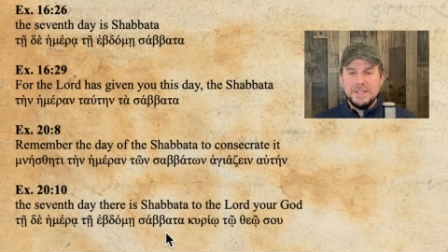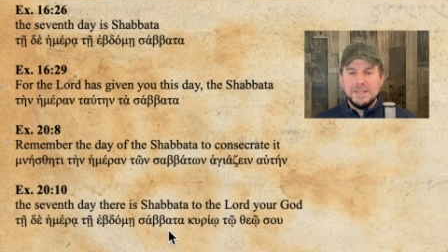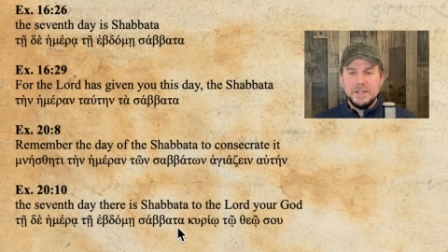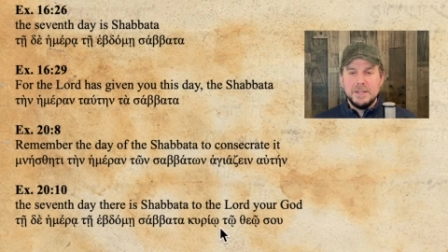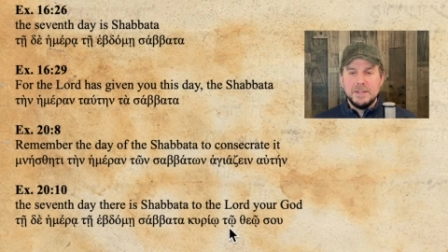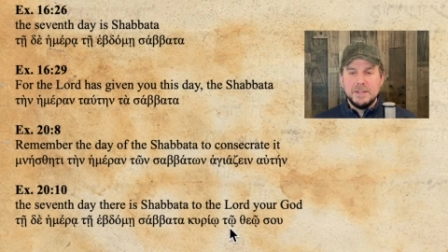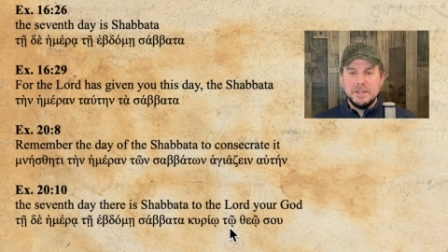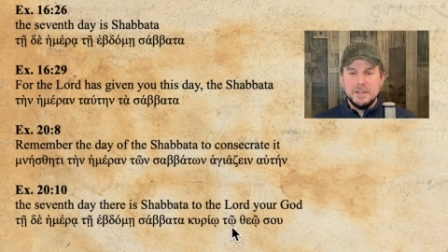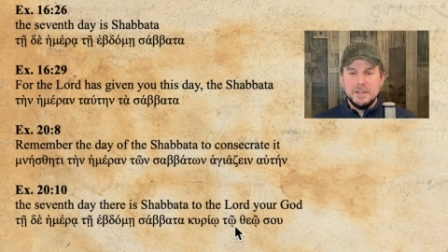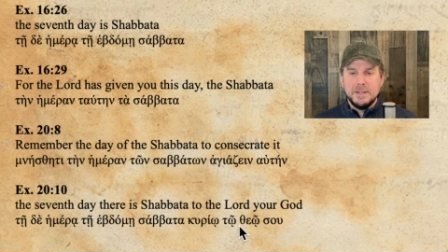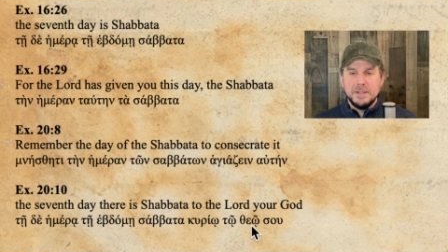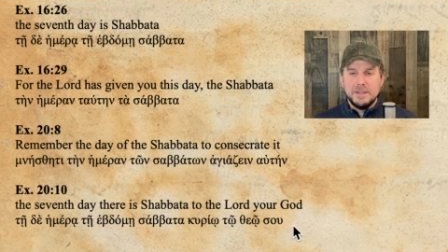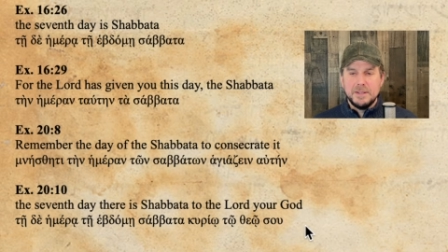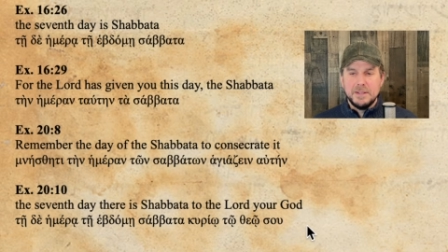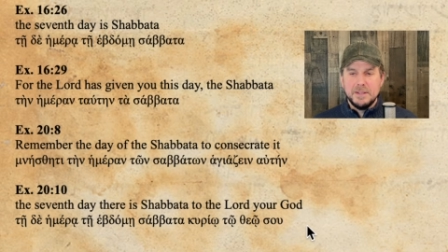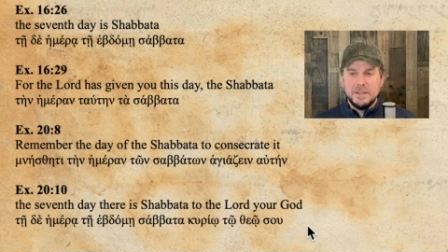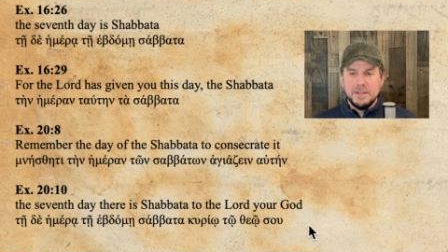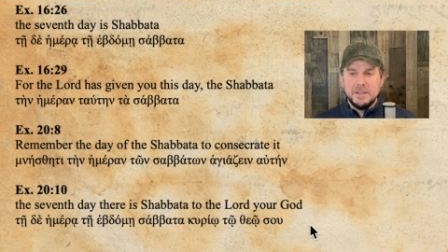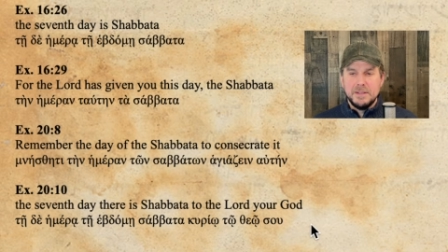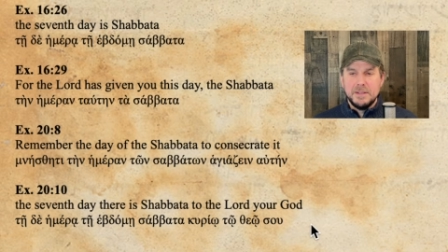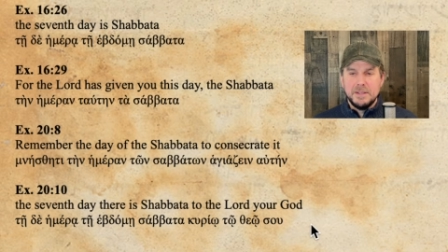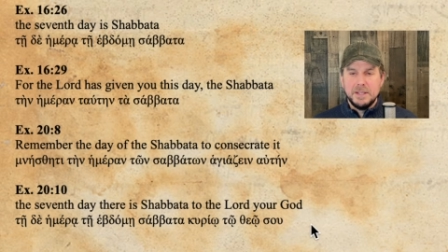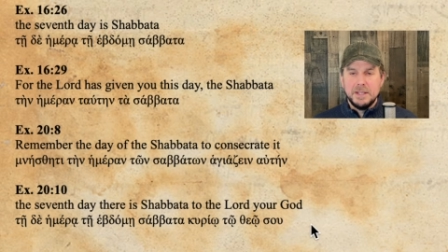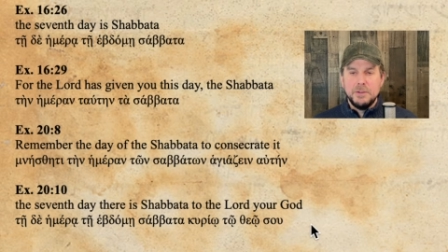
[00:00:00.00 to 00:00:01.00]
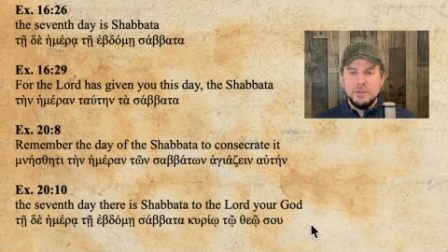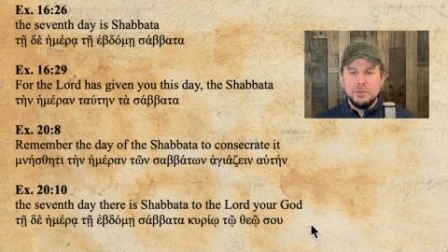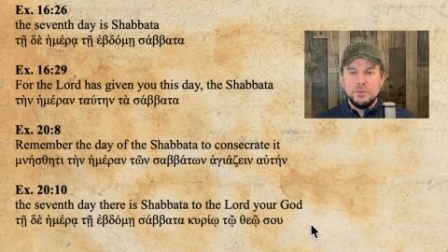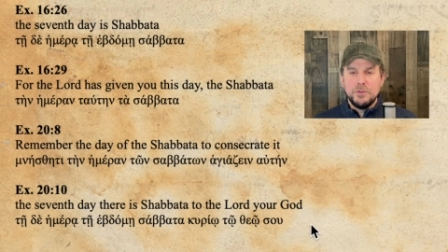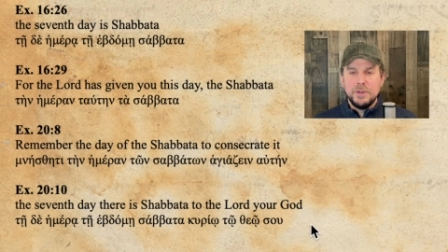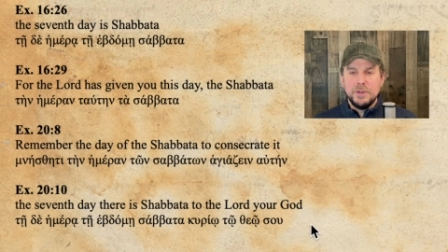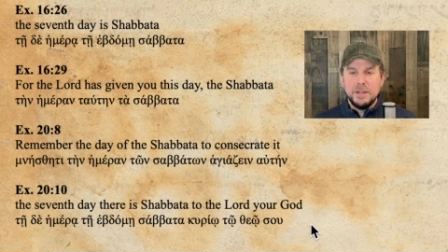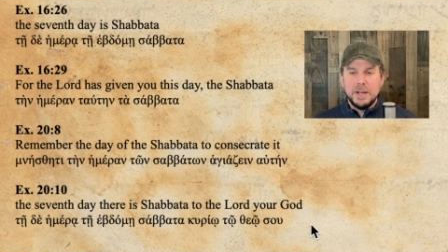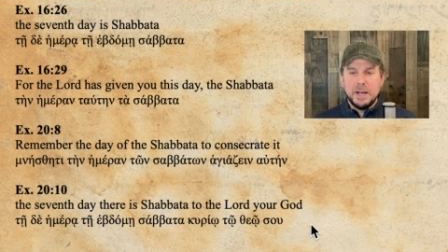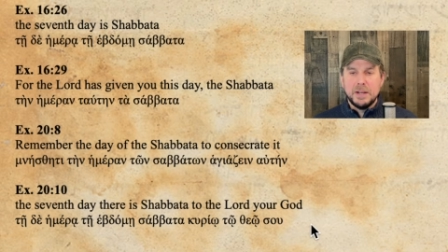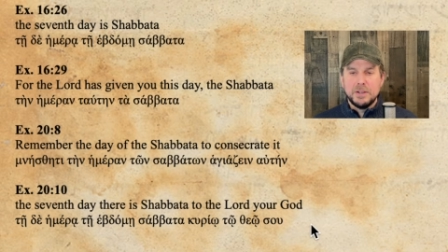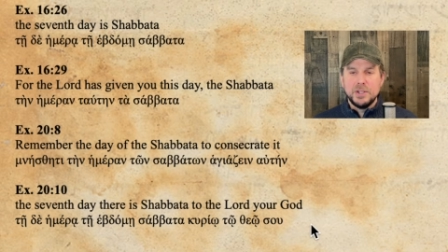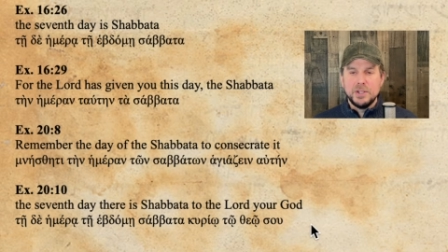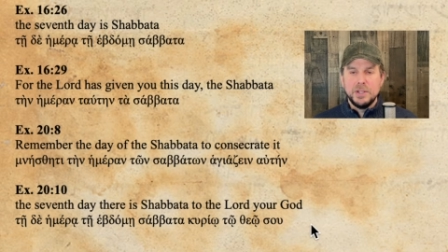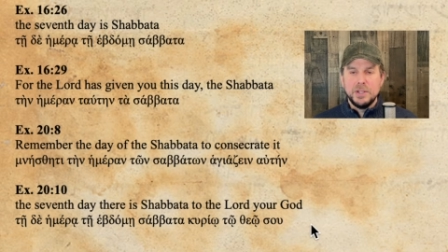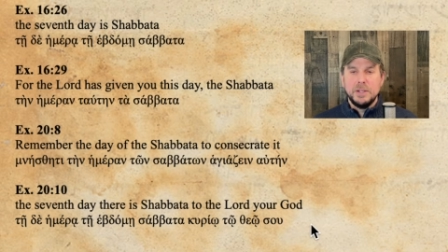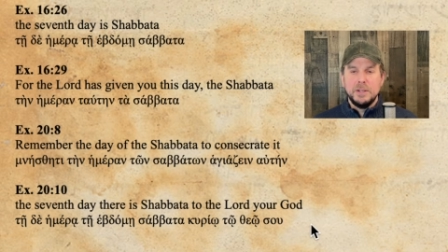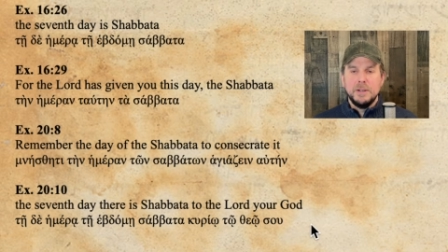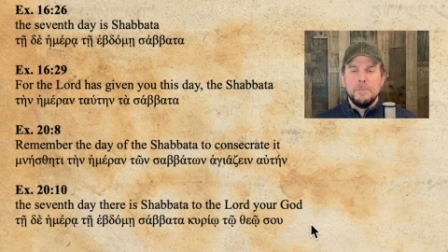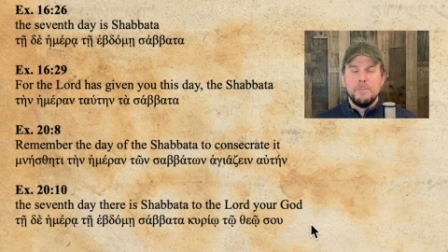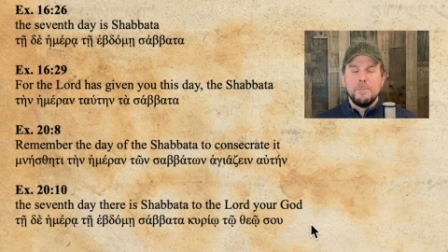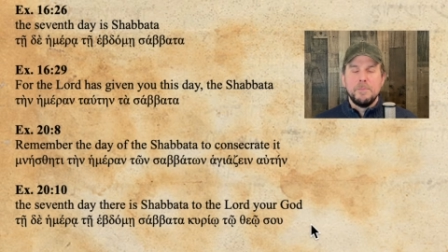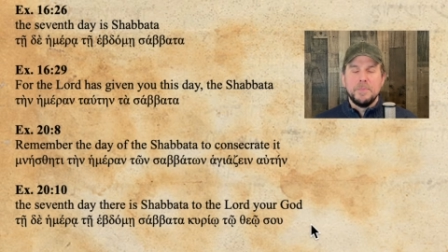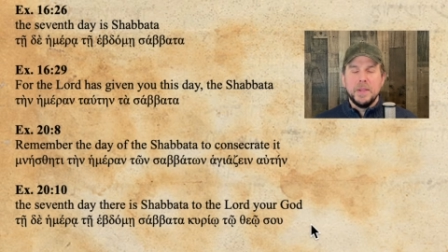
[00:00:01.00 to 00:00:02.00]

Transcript: instances the introduction